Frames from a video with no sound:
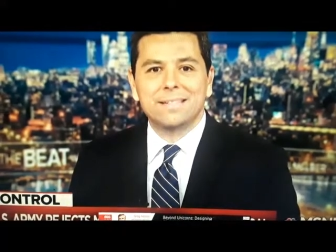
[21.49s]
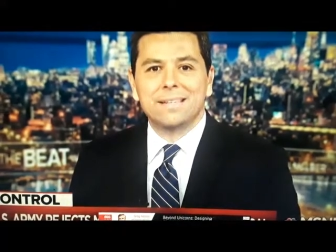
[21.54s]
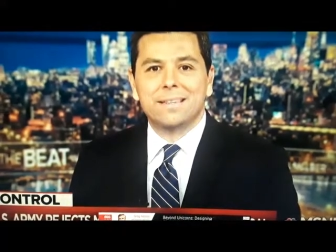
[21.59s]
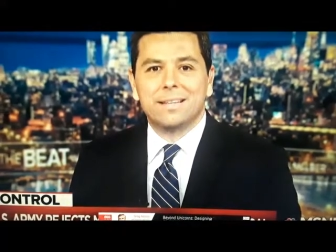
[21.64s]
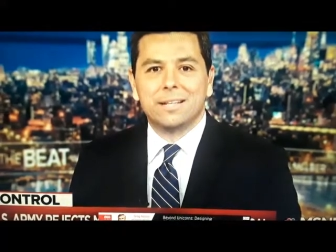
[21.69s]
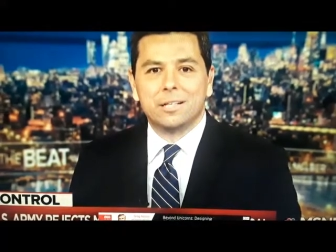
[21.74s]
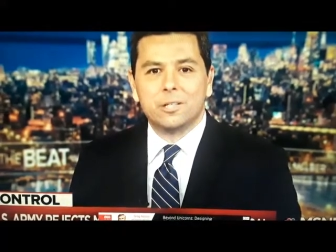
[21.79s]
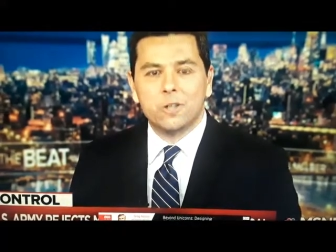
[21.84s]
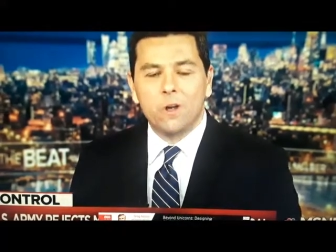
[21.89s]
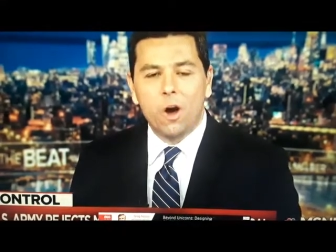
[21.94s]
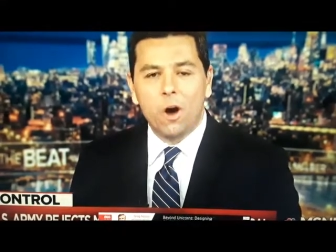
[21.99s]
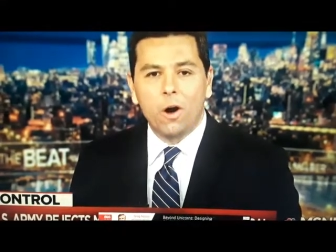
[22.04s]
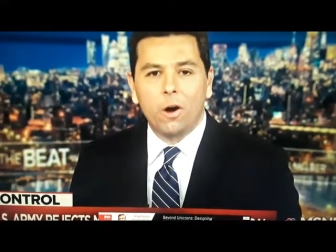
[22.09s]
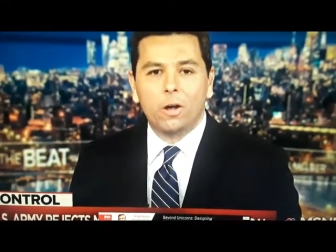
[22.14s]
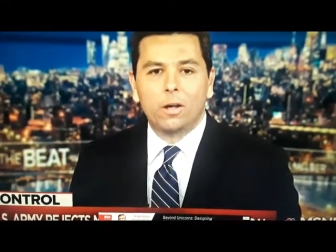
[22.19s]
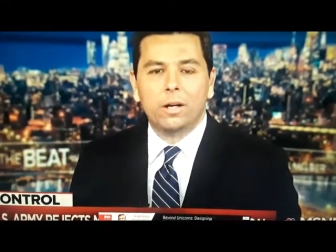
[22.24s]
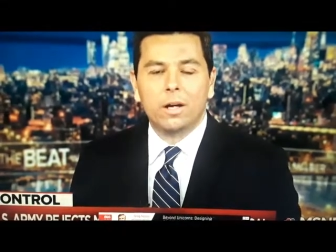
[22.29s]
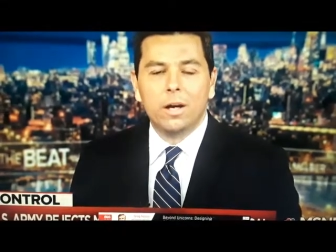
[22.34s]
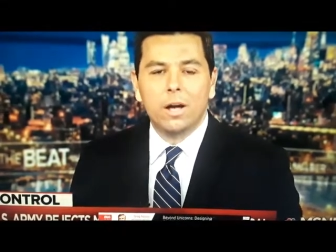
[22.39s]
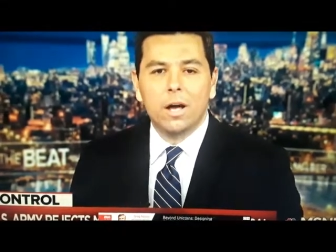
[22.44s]
the talk
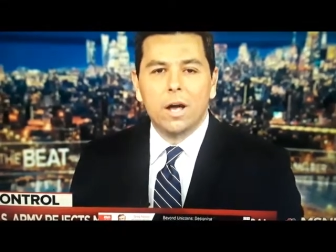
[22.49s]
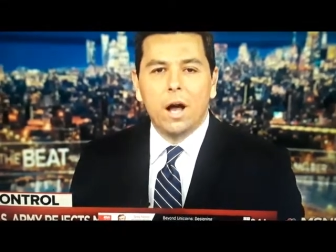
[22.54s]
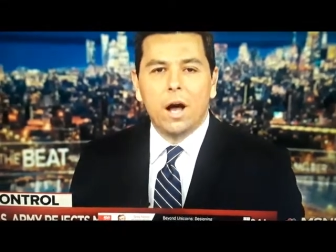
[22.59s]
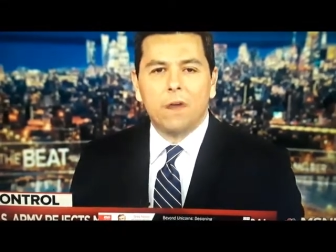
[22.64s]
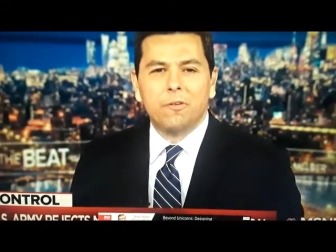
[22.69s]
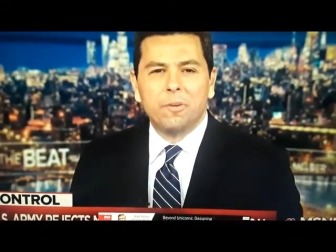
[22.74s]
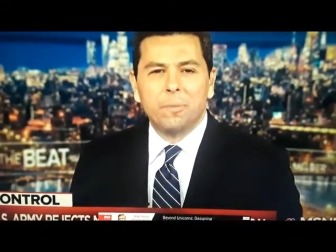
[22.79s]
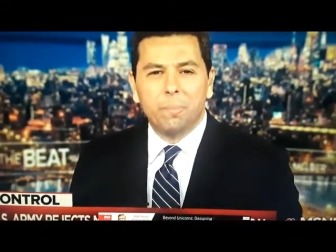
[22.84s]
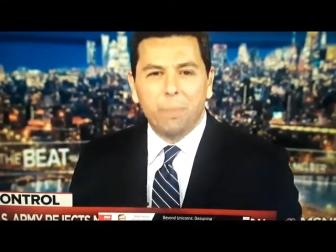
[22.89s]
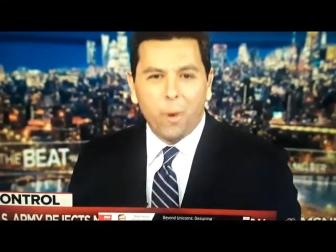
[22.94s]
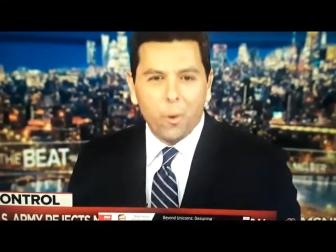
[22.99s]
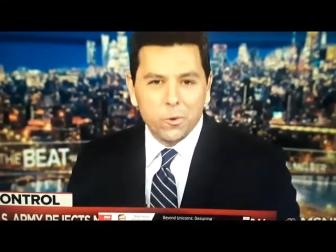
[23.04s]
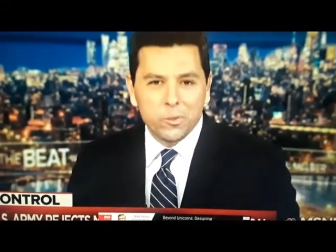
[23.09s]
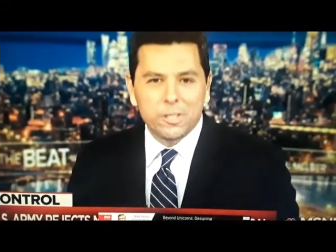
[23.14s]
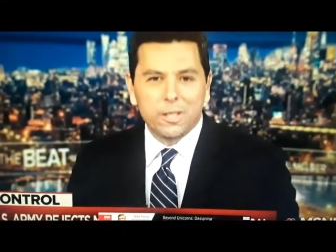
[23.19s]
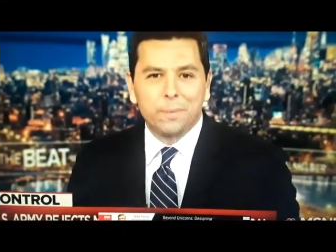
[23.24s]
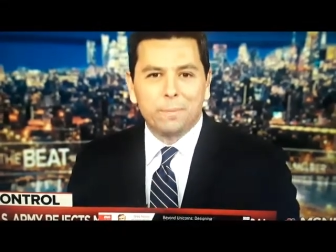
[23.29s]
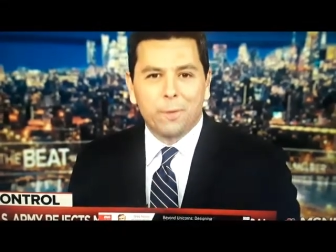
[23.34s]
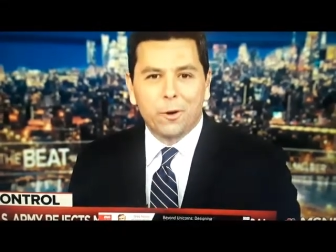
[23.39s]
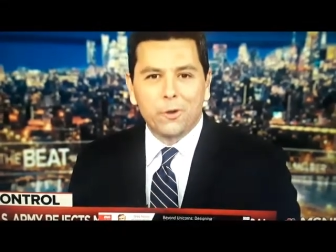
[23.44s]
of
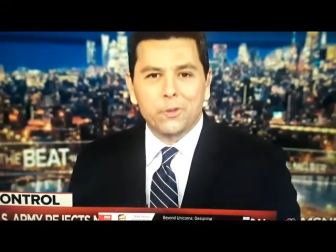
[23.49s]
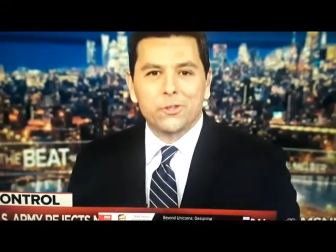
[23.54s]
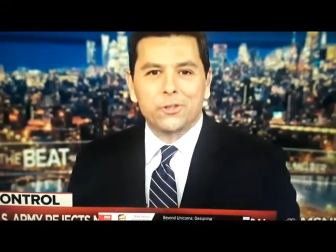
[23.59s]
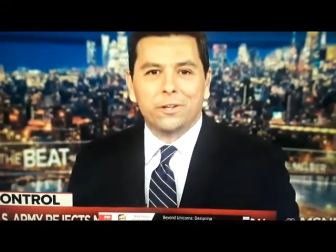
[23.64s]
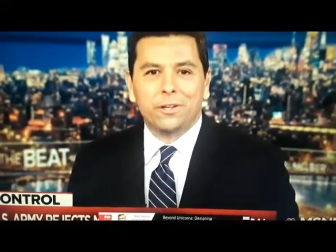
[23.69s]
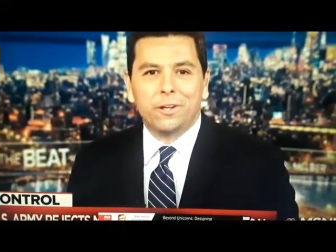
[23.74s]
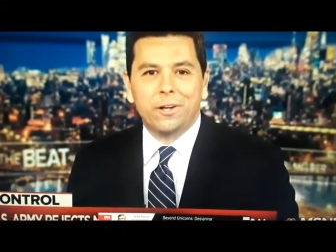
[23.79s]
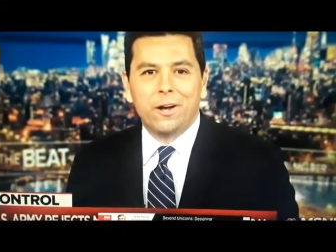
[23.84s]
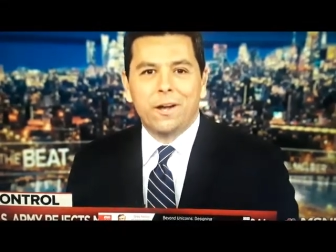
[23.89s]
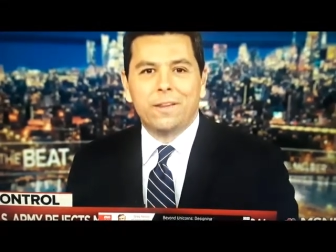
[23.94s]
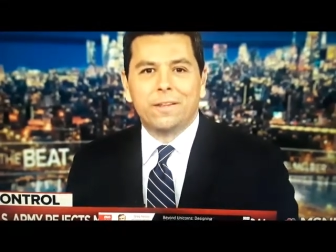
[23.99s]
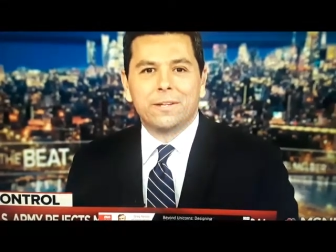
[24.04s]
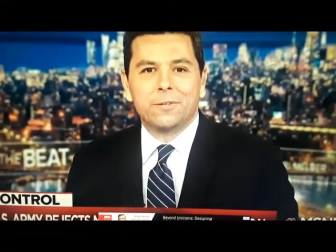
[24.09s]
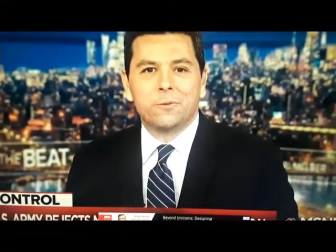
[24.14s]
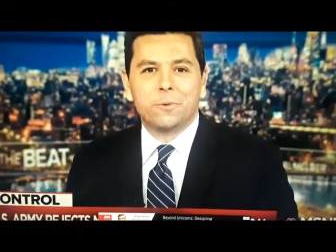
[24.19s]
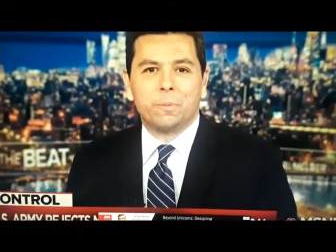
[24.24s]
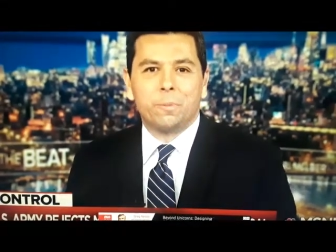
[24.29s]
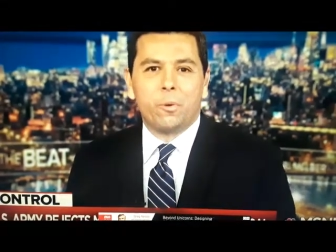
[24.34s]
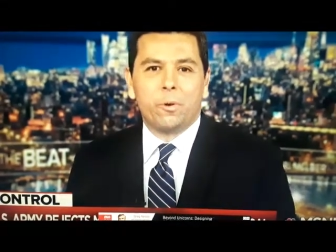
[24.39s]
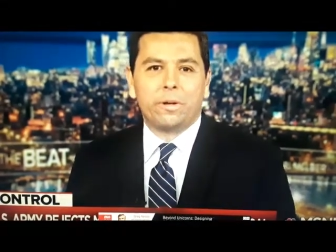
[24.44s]
imposing martial law that's
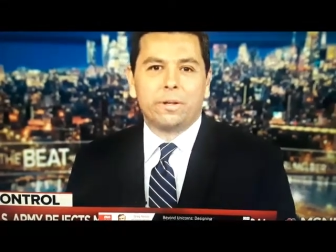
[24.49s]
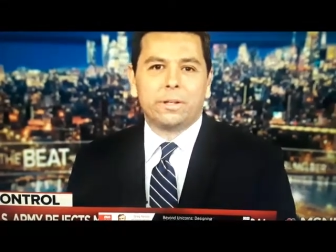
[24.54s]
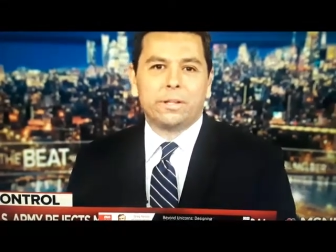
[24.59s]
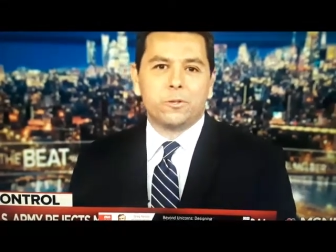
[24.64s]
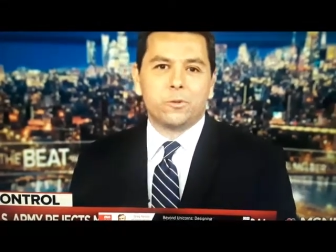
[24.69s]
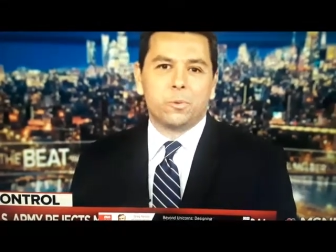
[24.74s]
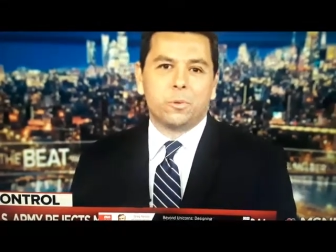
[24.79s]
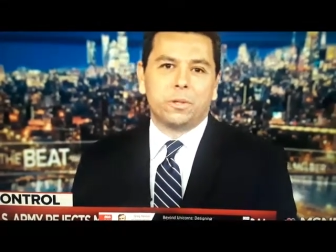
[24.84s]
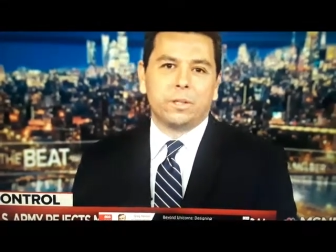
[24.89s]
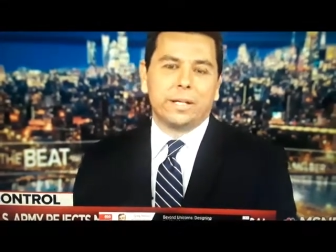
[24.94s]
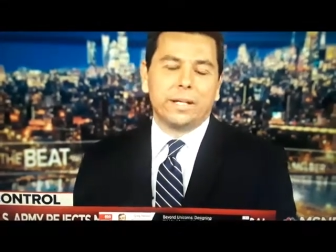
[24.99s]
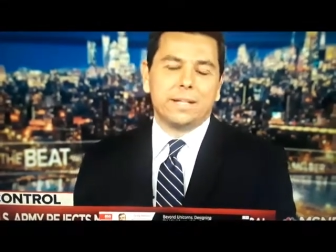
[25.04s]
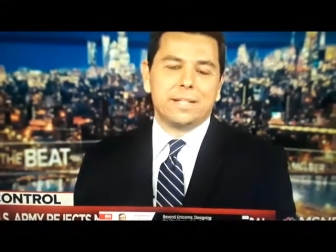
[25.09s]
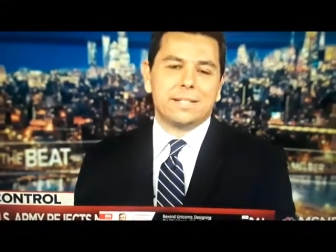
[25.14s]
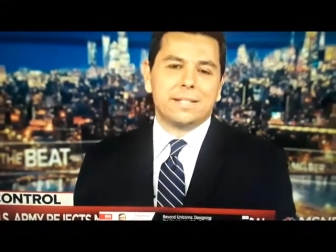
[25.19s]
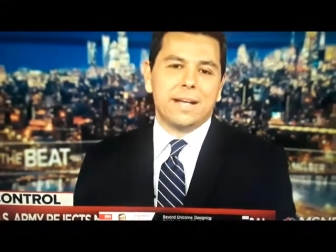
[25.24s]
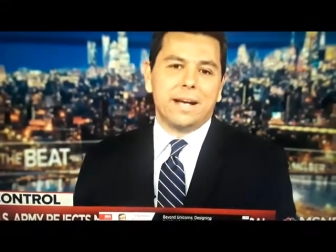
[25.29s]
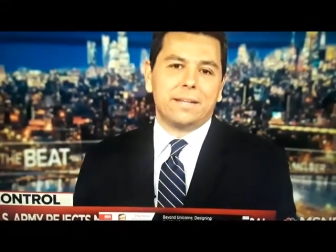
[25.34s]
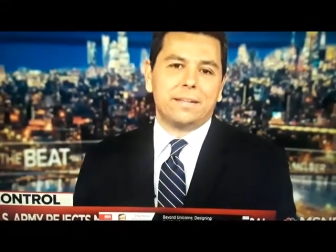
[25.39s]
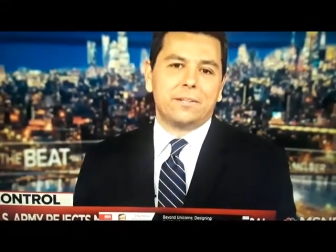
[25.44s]
reportedly swirling
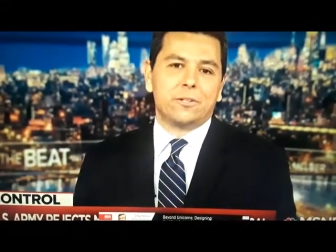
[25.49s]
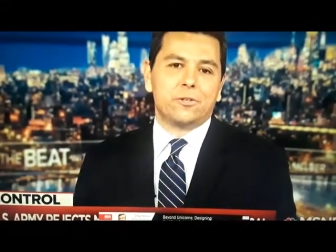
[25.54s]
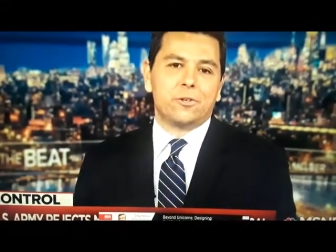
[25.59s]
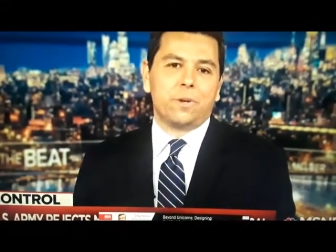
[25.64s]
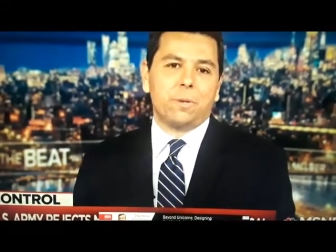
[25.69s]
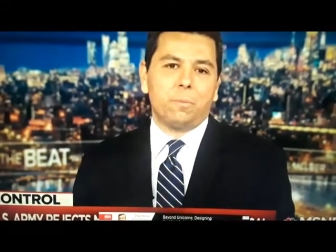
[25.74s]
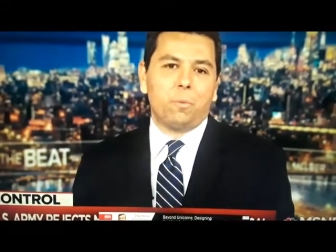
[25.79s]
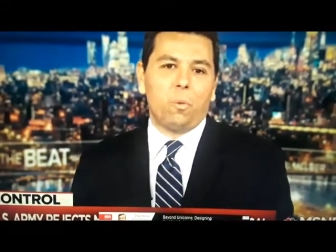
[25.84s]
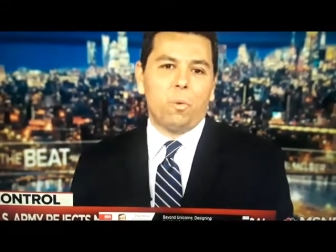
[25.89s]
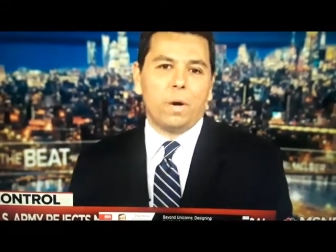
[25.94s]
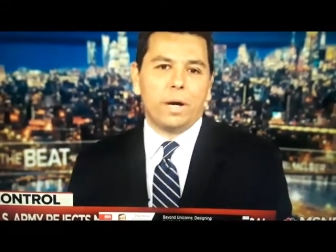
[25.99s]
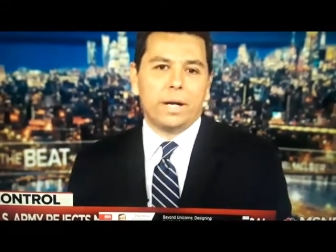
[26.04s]
inside the Trump White